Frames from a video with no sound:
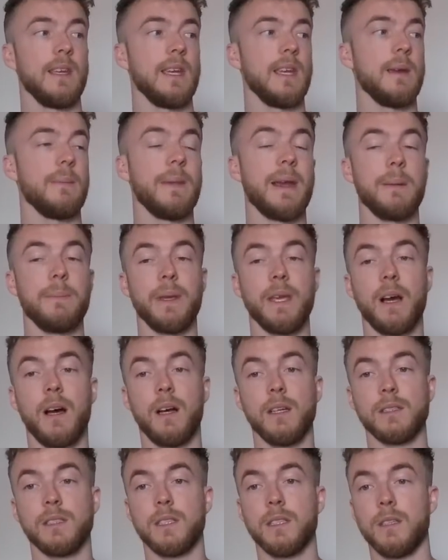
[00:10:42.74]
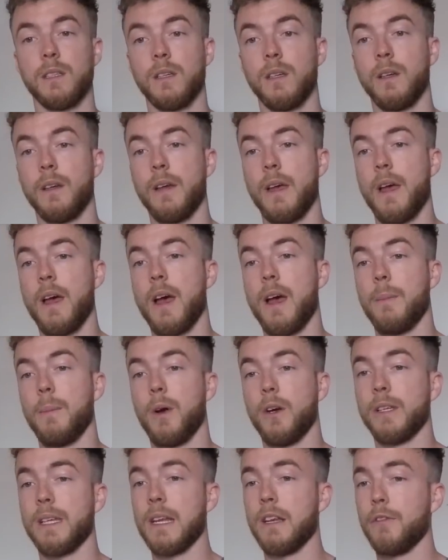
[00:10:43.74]
it may be hard to
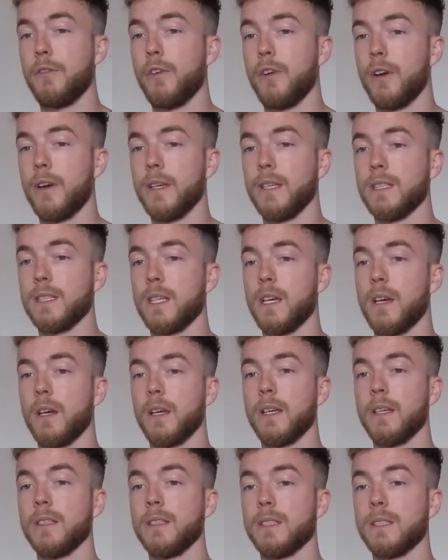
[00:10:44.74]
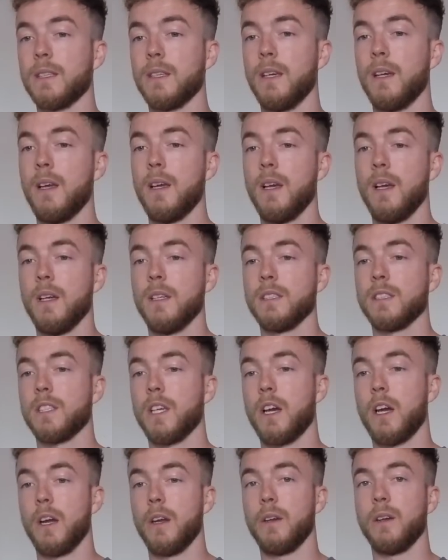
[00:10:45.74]
identify circuits,
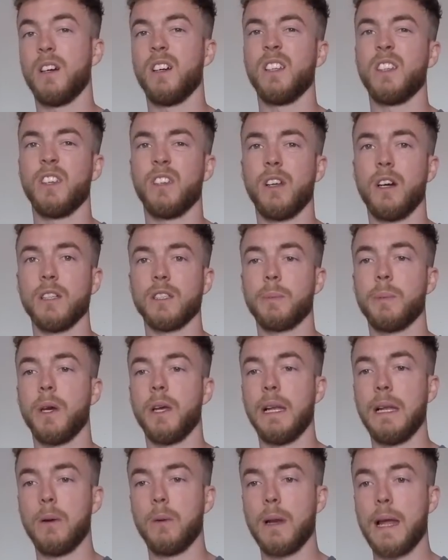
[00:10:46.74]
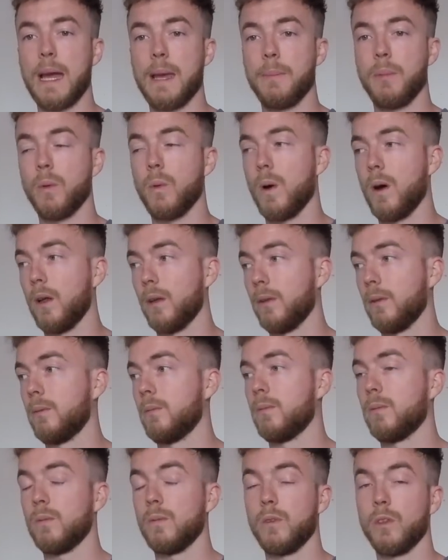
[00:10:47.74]
so I do like to put a little label on
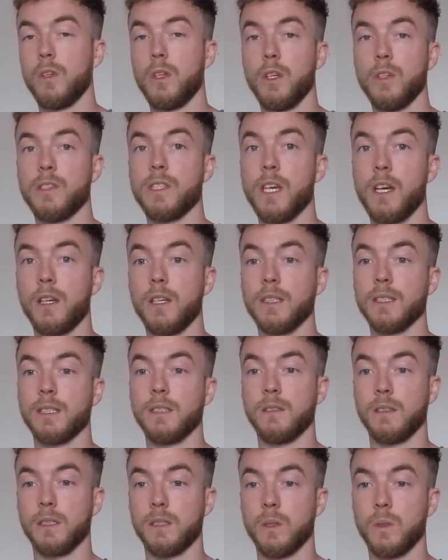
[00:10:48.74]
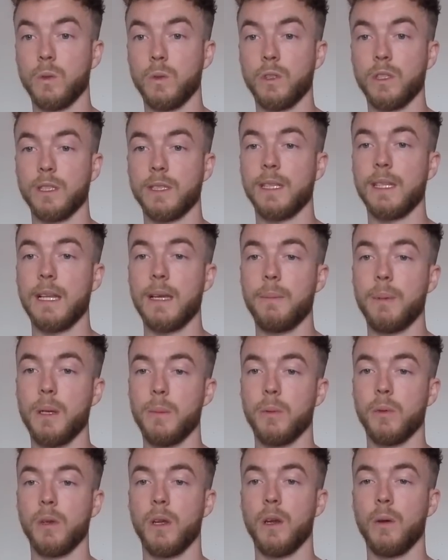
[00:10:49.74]
new circuits installed just to let
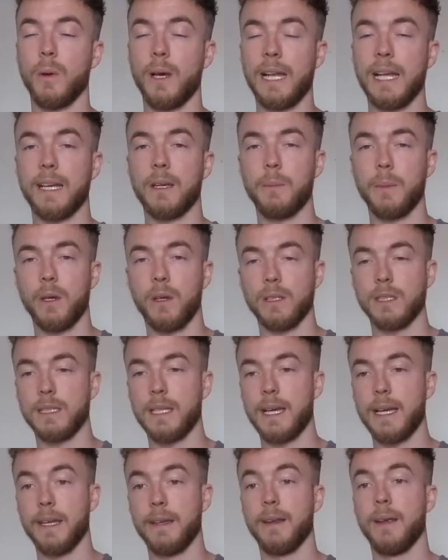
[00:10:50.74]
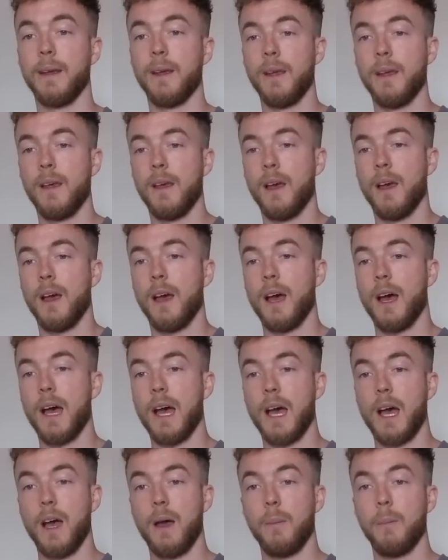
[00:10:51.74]
people know where they can be isolated.
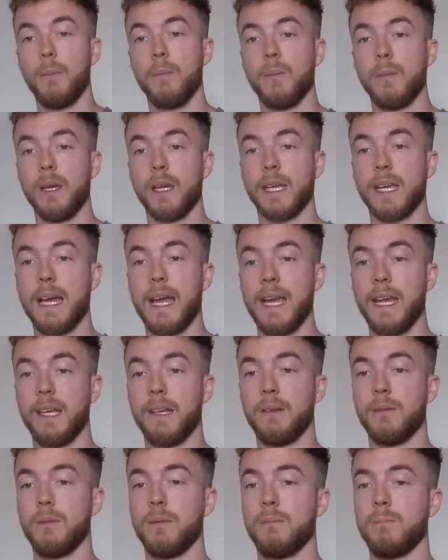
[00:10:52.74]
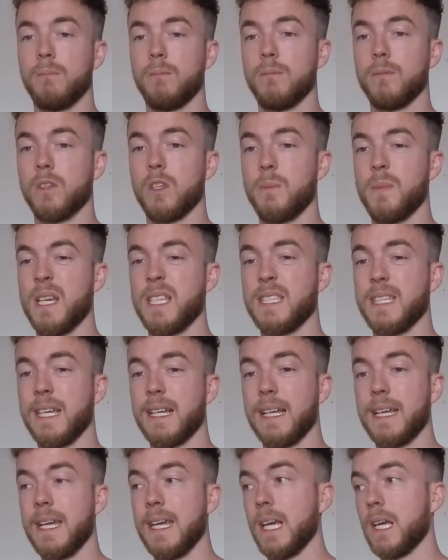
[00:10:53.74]
Again,
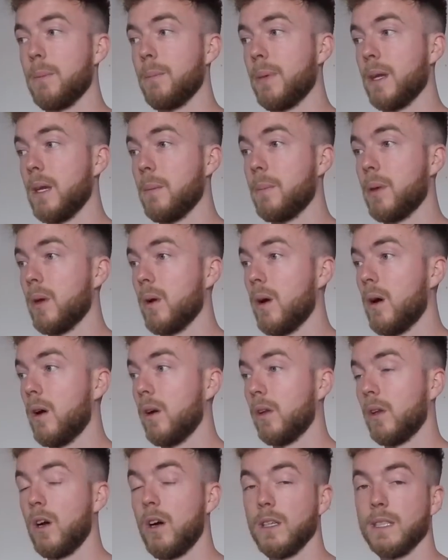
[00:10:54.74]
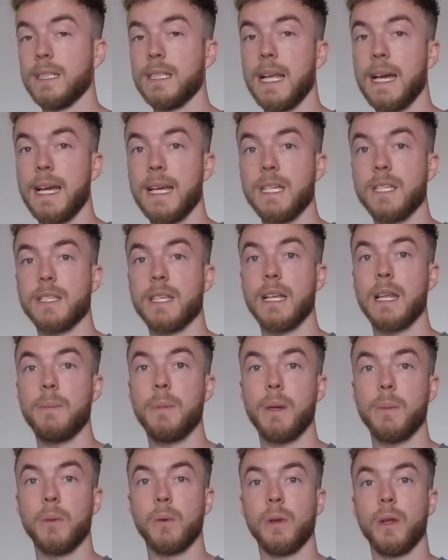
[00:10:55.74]
domestically it can be put on isolators to let
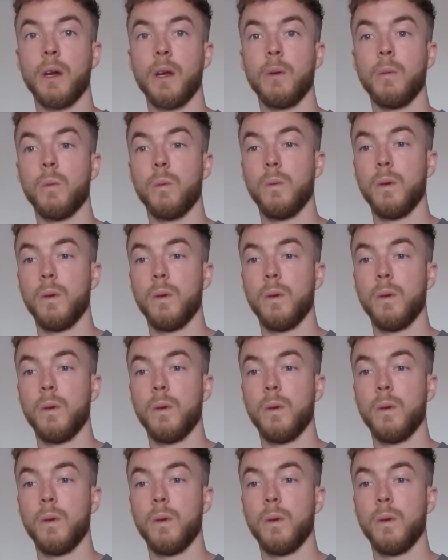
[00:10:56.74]
people know